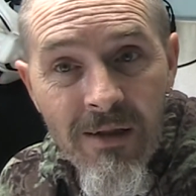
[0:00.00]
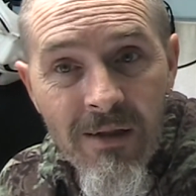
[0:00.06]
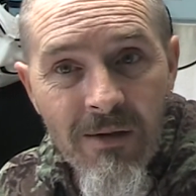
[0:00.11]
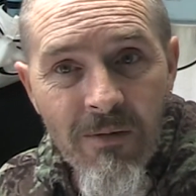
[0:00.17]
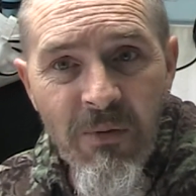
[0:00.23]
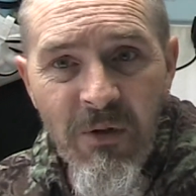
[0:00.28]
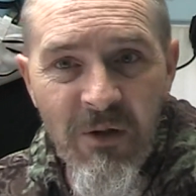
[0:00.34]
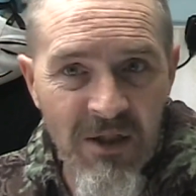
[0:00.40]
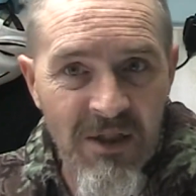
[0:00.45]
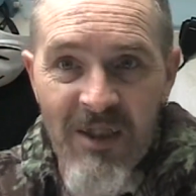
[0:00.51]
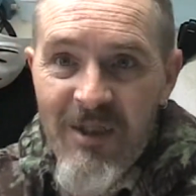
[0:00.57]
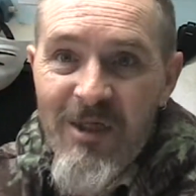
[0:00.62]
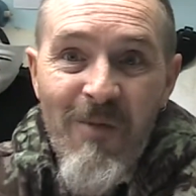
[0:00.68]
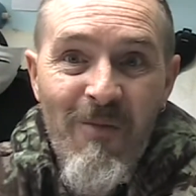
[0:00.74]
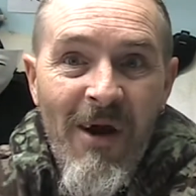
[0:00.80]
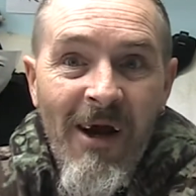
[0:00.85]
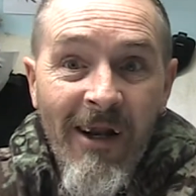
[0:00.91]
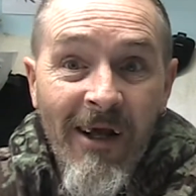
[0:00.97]
But it
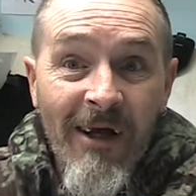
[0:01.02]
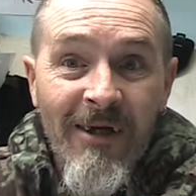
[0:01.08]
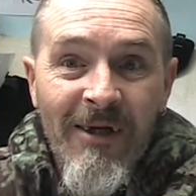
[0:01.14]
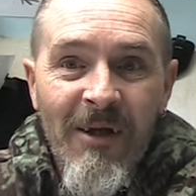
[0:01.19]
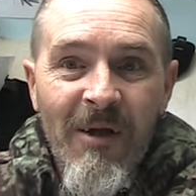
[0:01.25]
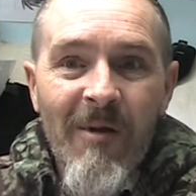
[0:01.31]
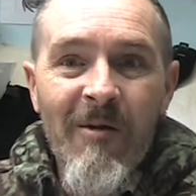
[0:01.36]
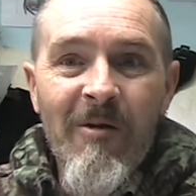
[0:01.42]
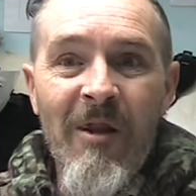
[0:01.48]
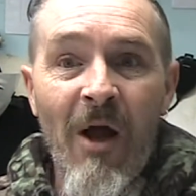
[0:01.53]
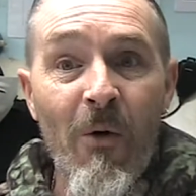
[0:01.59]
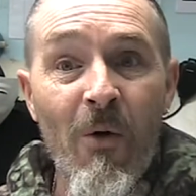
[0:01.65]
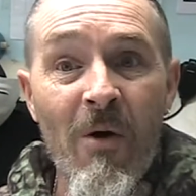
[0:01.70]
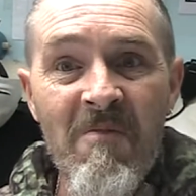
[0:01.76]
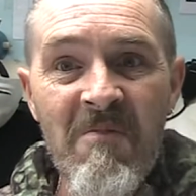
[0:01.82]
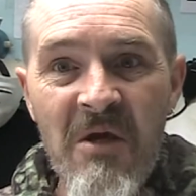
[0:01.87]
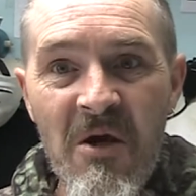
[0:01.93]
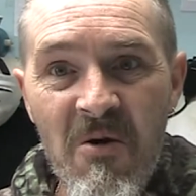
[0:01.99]
doesn't matter. They're
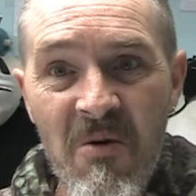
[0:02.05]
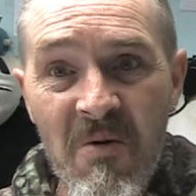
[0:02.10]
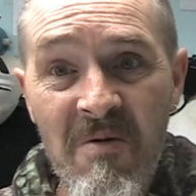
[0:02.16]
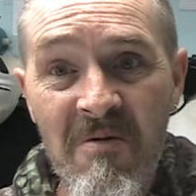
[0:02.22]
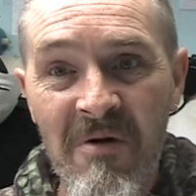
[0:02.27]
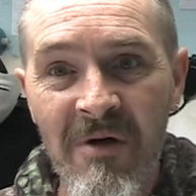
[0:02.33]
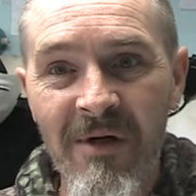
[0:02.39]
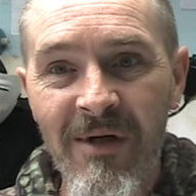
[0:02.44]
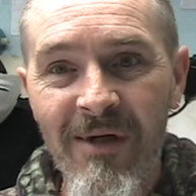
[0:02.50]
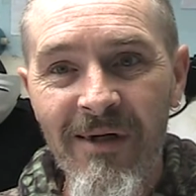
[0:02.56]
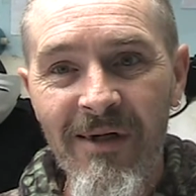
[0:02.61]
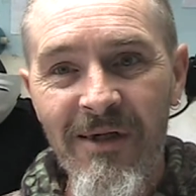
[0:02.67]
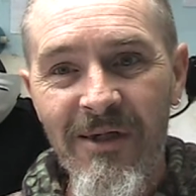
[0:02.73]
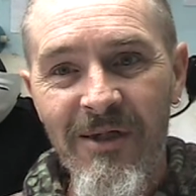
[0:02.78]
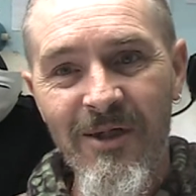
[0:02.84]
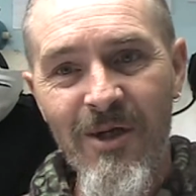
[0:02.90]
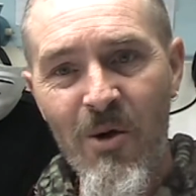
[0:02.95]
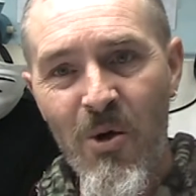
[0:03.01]
immune.
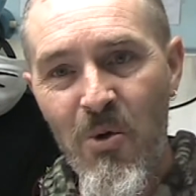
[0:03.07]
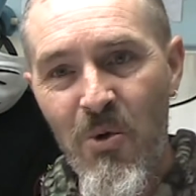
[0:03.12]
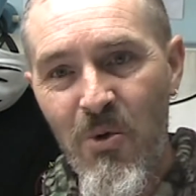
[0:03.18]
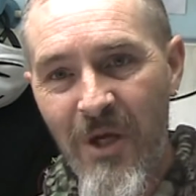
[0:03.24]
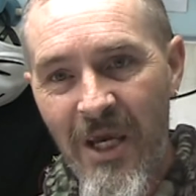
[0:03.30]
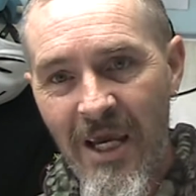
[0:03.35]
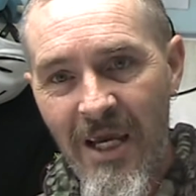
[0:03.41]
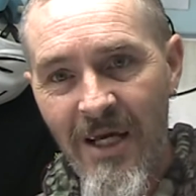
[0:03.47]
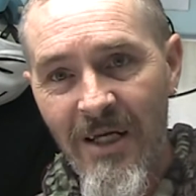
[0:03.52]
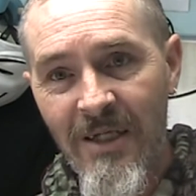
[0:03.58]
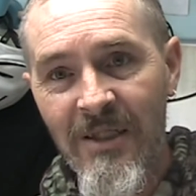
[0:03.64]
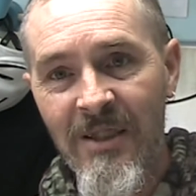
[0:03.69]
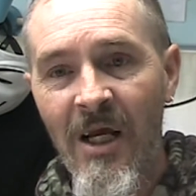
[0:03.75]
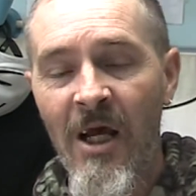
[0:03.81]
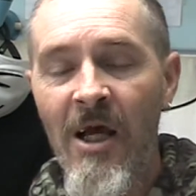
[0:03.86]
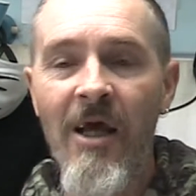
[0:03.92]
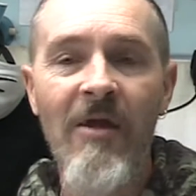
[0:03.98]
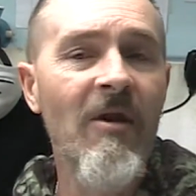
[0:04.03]
So who cares?
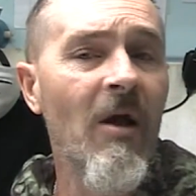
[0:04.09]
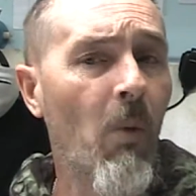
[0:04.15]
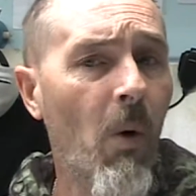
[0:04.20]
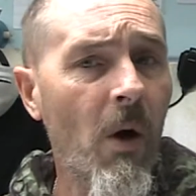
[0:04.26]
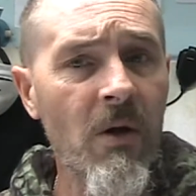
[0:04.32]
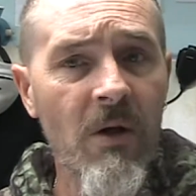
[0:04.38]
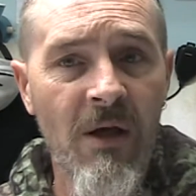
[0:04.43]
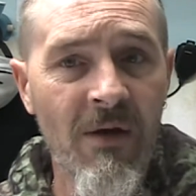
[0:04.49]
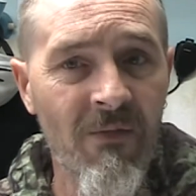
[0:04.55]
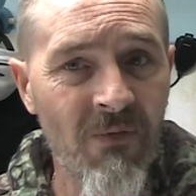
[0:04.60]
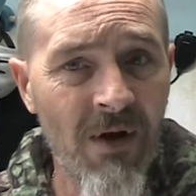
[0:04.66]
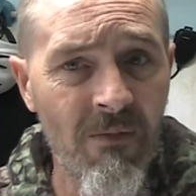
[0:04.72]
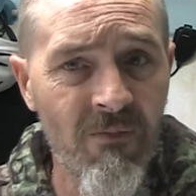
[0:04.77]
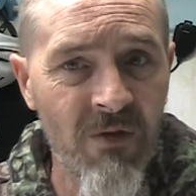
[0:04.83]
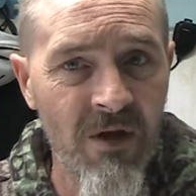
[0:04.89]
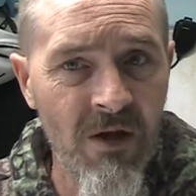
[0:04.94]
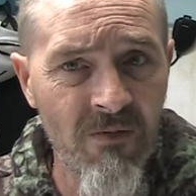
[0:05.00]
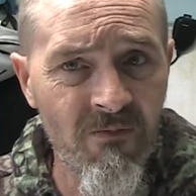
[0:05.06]
And they won't give up
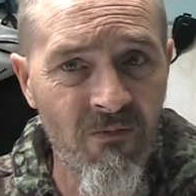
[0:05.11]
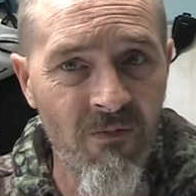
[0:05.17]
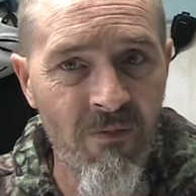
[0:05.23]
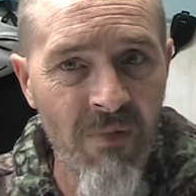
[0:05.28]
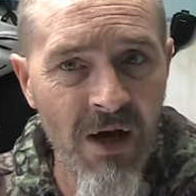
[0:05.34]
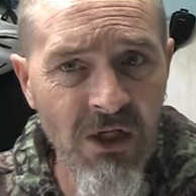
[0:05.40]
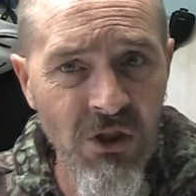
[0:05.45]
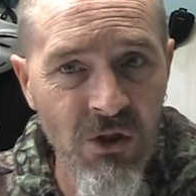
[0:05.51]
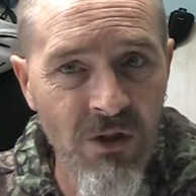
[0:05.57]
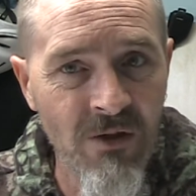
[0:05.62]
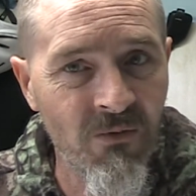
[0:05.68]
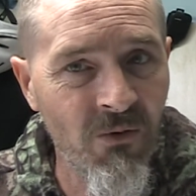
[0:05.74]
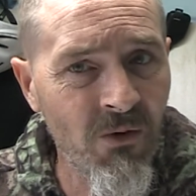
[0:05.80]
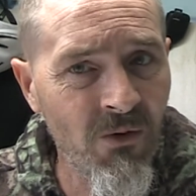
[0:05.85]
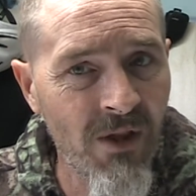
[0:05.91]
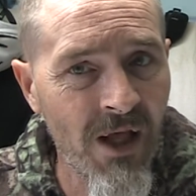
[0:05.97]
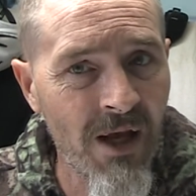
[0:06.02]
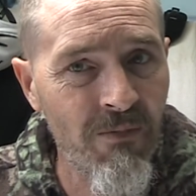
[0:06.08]
the information of
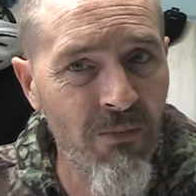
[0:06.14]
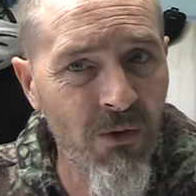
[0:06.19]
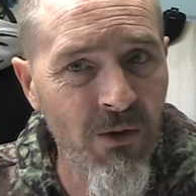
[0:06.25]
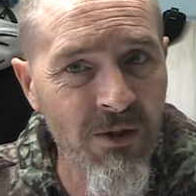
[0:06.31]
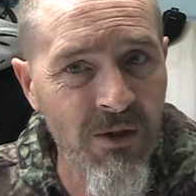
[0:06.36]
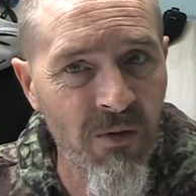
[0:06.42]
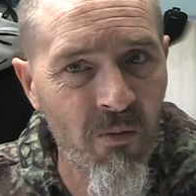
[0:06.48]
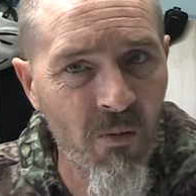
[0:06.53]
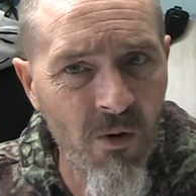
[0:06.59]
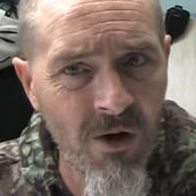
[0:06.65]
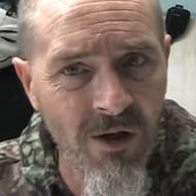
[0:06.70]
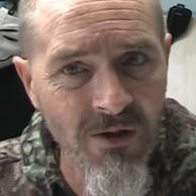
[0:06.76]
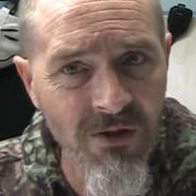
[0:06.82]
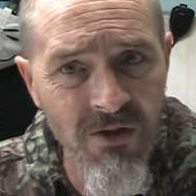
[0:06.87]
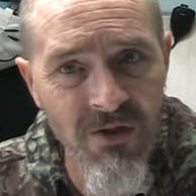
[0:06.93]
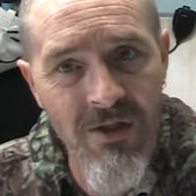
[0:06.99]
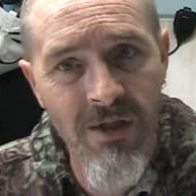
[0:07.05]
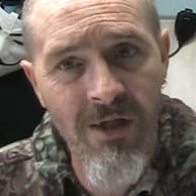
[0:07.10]
who that person was.